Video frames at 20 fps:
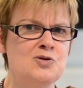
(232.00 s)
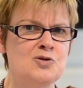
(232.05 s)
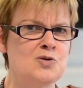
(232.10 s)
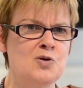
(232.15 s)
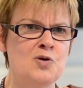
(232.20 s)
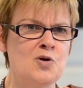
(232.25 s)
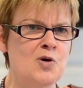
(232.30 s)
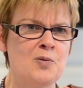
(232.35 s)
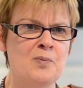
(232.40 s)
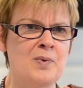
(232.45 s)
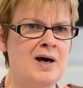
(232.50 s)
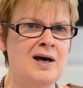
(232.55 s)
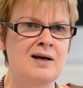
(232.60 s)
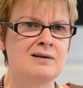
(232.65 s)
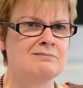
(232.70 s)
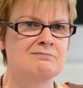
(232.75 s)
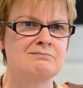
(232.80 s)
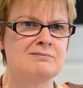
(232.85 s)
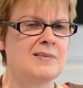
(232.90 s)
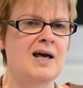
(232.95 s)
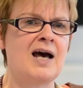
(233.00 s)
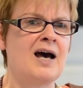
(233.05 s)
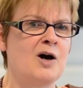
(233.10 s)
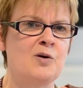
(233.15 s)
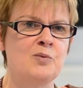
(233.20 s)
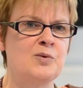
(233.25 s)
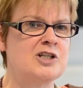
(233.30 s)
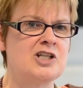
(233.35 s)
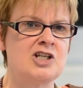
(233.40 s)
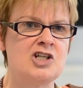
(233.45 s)
talk about
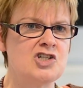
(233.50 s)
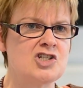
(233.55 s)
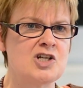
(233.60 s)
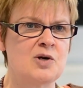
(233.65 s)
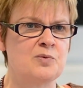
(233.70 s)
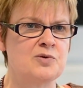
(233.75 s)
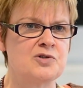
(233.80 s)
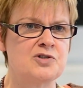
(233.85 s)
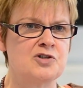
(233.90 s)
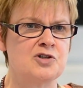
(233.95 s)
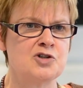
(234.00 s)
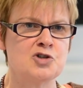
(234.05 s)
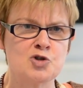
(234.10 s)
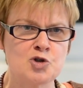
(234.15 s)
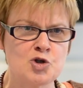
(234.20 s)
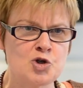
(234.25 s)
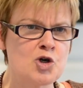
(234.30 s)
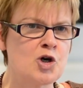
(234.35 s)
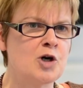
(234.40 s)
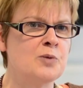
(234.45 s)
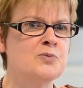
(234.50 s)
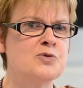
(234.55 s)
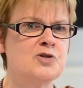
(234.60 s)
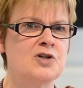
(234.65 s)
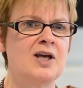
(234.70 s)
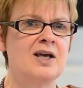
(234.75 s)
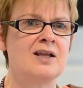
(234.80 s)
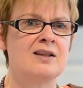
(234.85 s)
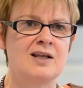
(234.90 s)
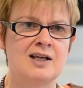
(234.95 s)
how we teach our students, to come
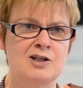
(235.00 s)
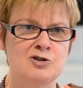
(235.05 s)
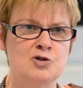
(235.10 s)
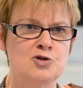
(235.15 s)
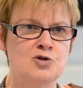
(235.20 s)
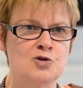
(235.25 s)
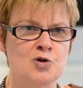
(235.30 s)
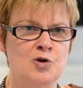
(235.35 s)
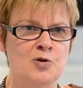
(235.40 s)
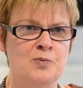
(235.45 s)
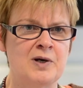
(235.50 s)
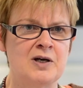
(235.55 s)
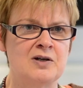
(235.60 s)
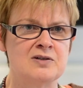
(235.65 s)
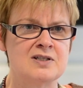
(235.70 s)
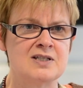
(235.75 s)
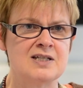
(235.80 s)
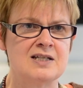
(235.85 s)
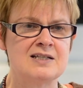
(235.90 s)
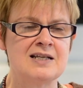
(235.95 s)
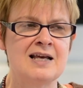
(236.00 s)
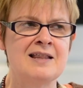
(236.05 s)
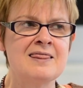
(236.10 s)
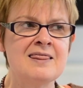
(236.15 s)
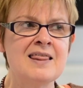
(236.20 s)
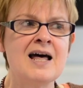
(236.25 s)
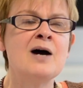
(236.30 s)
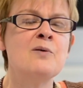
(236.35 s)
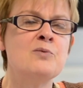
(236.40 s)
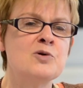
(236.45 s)
together and to talk about it.
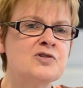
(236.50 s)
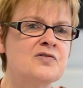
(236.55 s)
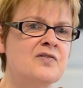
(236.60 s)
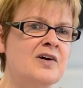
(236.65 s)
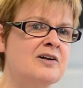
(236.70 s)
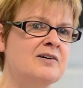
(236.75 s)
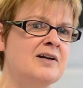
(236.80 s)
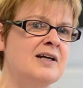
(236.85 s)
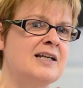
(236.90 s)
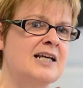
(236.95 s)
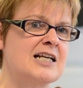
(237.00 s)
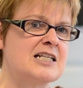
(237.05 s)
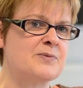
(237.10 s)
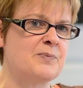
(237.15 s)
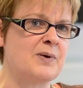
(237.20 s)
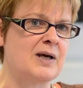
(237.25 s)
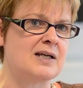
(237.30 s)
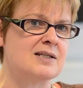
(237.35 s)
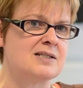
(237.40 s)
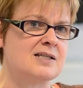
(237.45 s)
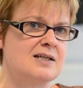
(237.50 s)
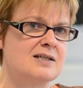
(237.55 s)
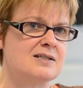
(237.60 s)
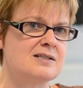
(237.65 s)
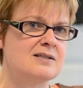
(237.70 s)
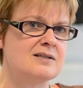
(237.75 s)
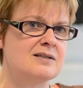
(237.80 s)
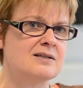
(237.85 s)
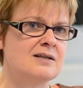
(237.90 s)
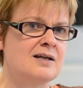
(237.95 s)
And that was very
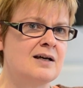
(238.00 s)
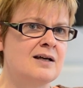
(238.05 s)
unexpected.